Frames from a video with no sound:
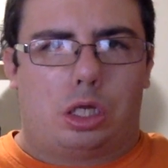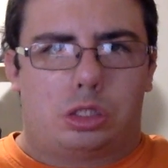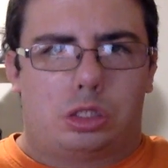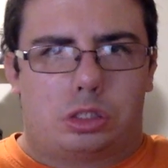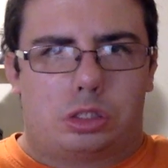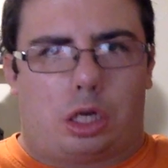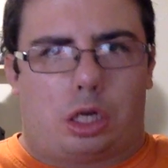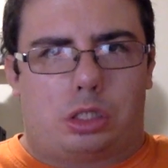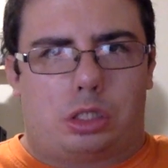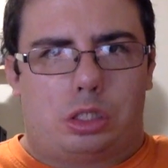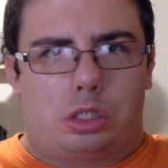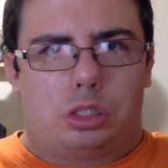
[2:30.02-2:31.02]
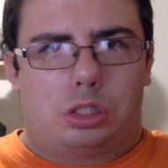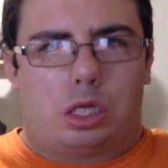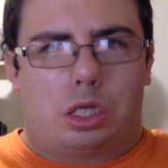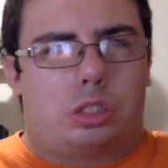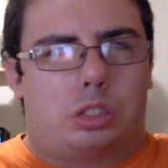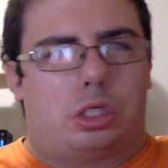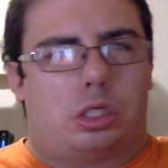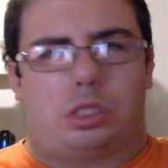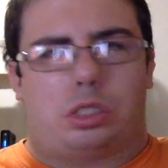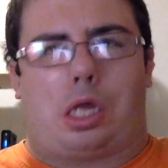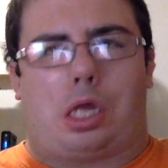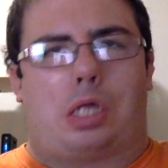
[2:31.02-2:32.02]
For one, it's
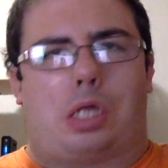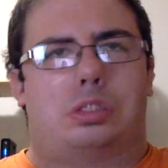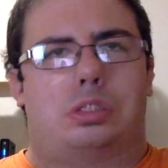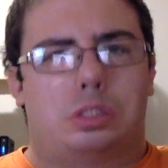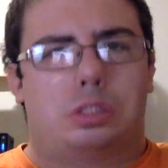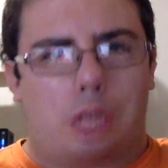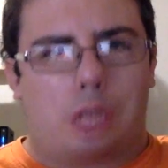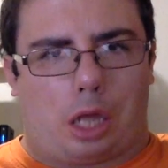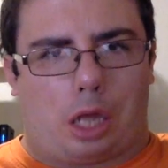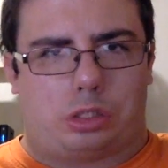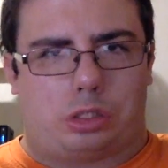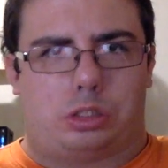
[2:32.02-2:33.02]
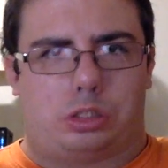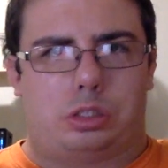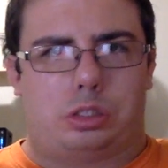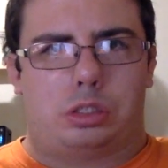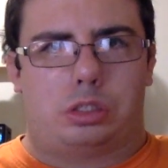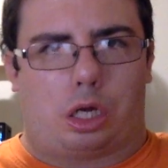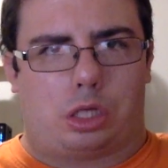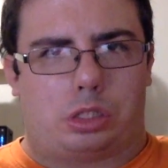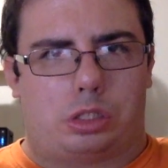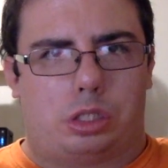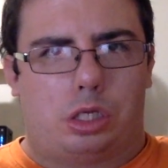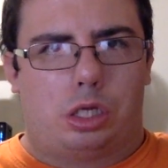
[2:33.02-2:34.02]
just a massive
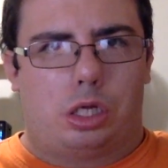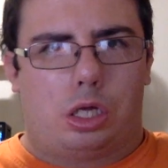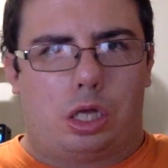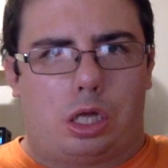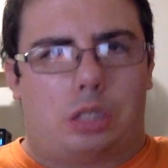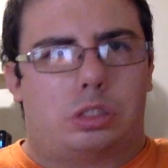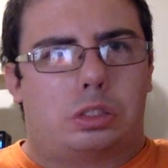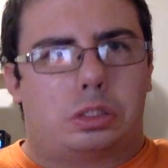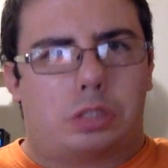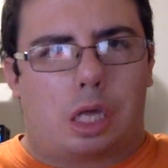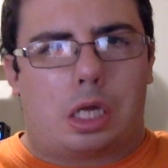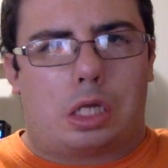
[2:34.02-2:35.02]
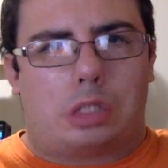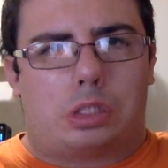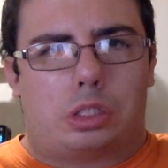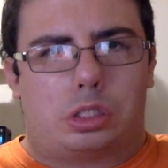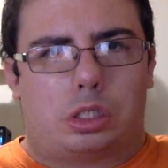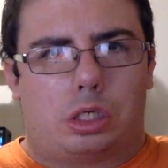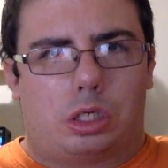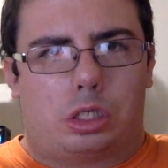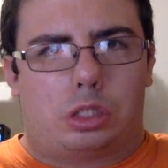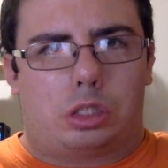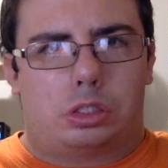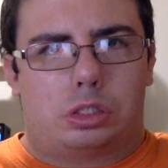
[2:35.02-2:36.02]
device. It weighs
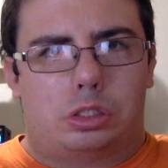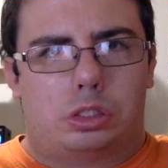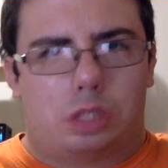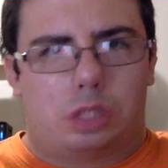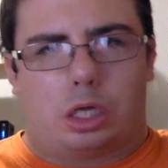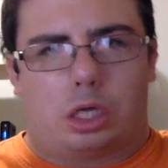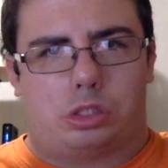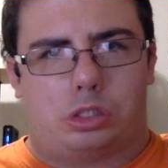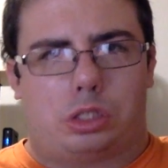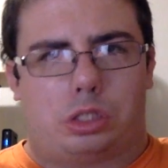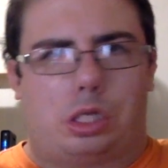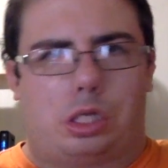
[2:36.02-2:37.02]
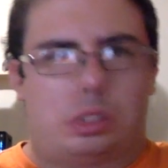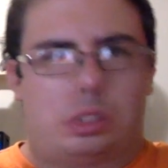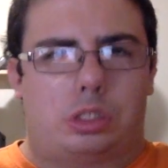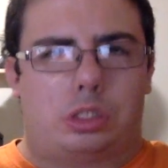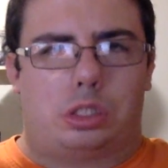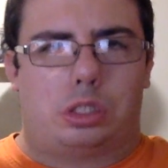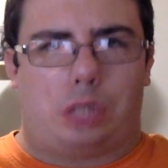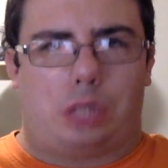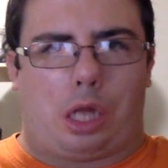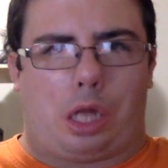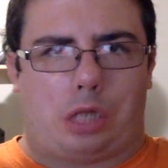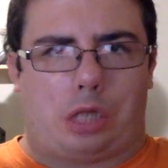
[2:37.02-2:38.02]
more than the original
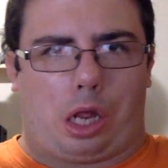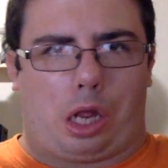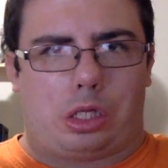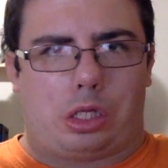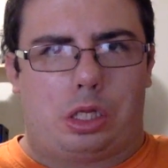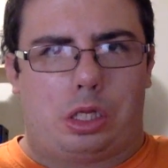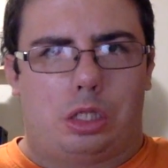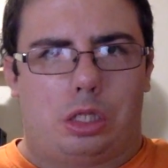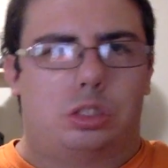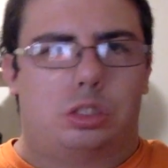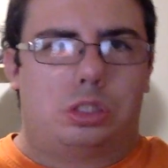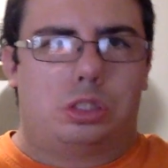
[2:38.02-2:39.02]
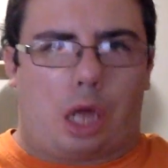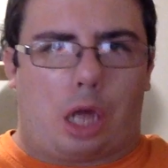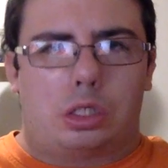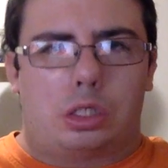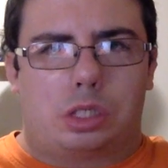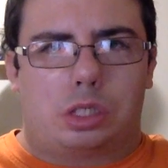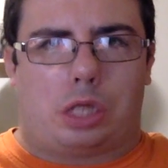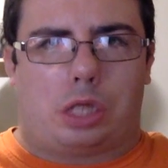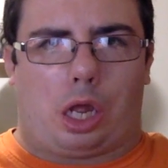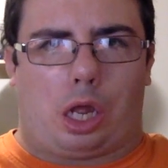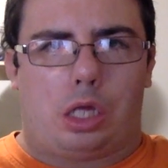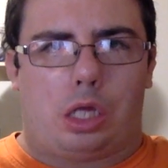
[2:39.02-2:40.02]
iPad. Not only
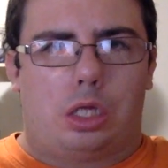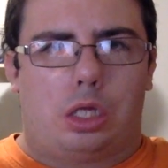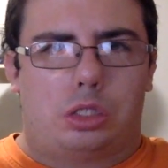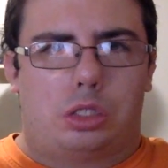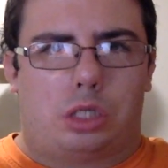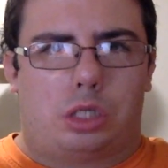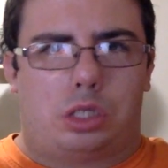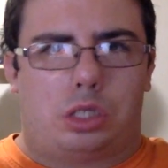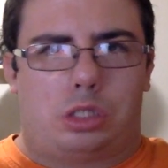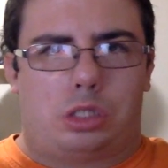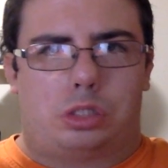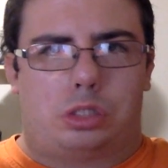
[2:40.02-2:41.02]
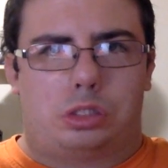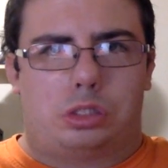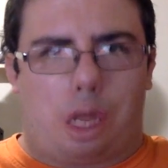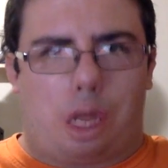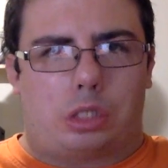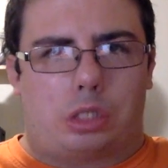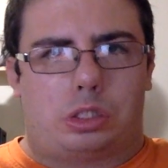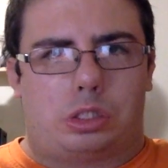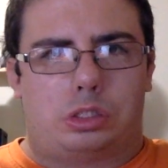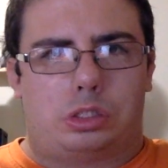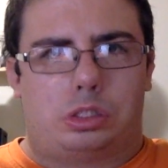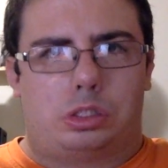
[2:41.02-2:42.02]
that, but it's a massive
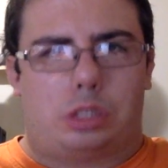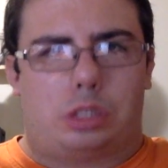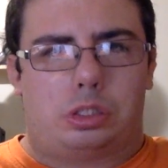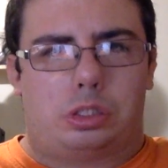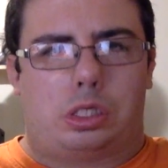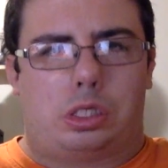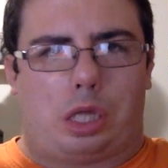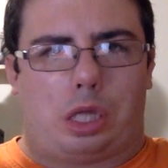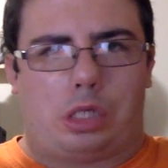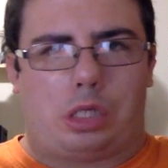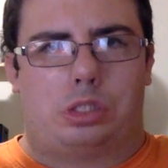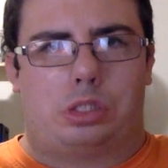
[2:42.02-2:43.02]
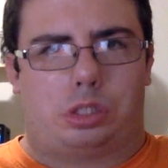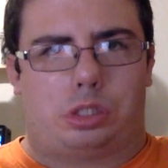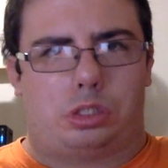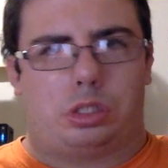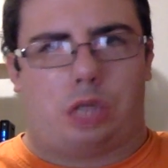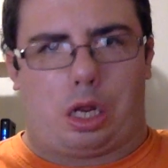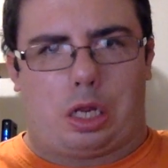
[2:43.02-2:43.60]
12.9-inch display.